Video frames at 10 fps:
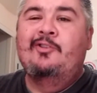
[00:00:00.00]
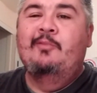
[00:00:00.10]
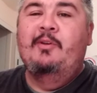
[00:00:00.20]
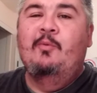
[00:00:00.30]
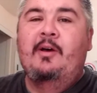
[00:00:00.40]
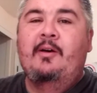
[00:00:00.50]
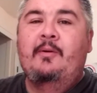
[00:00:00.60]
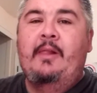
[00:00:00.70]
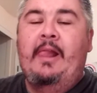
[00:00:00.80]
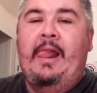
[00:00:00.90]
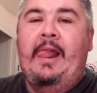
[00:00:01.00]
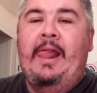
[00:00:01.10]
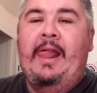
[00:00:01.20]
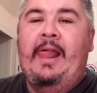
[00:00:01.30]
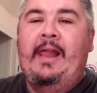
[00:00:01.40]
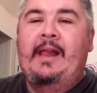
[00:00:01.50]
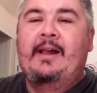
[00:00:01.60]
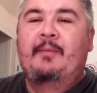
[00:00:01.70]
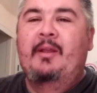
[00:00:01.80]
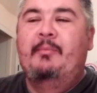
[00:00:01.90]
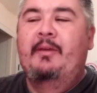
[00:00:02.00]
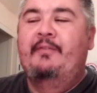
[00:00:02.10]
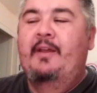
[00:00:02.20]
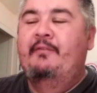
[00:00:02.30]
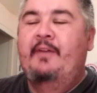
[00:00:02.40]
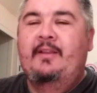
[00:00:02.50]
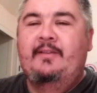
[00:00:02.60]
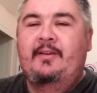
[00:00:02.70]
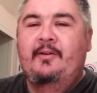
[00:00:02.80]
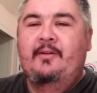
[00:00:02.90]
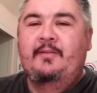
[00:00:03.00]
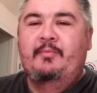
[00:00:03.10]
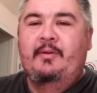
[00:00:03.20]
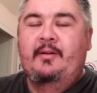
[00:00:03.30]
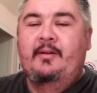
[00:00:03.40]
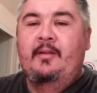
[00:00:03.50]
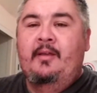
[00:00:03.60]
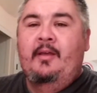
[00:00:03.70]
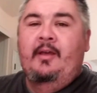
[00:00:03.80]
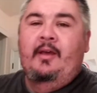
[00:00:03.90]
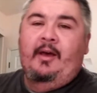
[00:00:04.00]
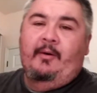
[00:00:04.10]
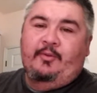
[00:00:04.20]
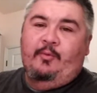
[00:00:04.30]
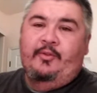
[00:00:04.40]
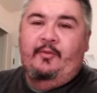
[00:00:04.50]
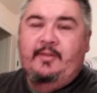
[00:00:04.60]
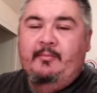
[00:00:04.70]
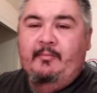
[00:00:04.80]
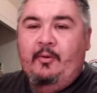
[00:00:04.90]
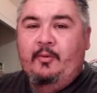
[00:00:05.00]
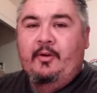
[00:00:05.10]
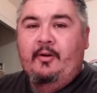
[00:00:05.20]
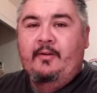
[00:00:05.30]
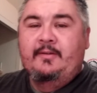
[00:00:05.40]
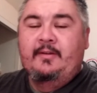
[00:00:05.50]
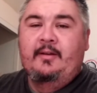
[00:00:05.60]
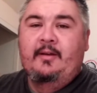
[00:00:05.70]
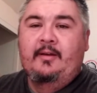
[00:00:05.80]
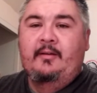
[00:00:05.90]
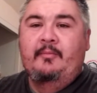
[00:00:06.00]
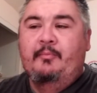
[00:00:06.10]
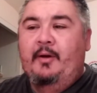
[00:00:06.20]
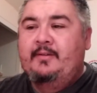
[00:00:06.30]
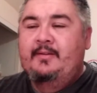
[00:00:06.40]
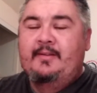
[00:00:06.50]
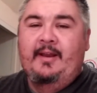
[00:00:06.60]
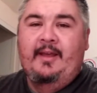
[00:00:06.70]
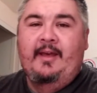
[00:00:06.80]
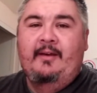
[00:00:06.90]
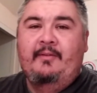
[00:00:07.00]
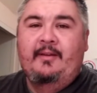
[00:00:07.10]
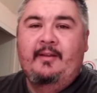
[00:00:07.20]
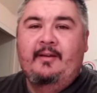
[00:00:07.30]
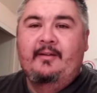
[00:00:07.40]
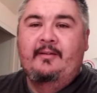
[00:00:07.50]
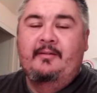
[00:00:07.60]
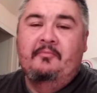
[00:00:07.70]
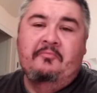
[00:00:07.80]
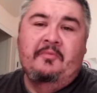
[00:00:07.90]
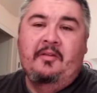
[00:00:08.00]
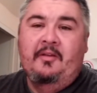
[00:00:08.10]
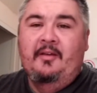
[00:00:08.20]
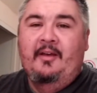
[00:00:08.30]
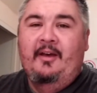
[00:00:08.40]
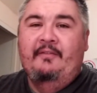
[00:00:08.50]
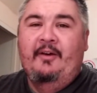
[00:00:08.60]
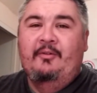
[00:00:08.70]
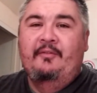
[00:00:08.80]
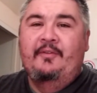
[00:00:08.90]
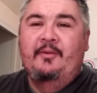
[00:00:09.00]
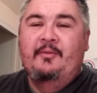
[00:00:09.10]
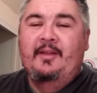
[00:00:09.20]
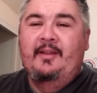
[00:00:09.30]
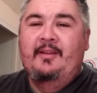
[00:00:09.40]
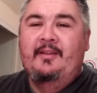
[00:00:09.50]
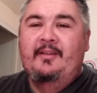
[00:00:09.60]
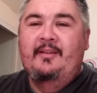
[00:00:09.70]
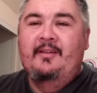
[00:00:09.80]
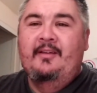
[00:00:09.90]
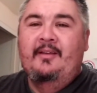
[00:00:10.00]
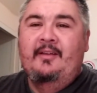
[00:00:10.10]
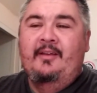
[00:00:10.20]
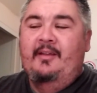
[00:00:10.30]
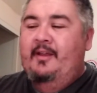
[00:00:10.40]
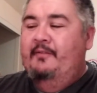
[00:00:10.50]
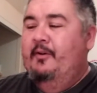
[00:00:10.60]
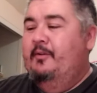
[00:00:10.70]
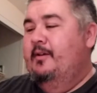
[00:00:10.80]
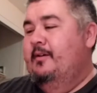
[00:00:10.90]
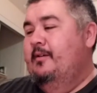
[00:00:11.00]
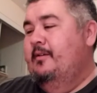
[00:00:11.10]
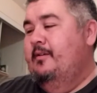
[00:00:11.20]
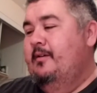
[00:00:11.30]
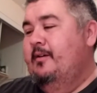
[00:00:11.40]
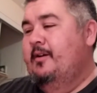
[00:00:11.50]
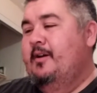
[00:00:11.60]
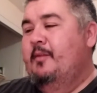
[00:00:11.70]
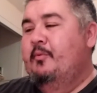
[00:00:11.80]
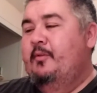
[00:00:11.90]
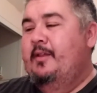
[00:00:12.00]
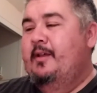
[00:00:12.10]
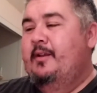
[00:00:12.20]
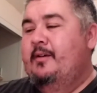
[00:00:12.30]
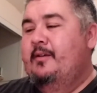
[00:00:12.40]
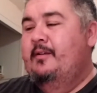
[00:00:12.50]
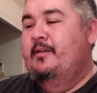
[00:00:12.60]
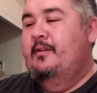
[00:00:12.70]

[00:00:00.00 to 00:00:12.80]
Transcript: Took me a while. I'm not a big fan of fantasy cars, but I was going through some of my old cars and boxes that I have, and I found a few that I found a couple that are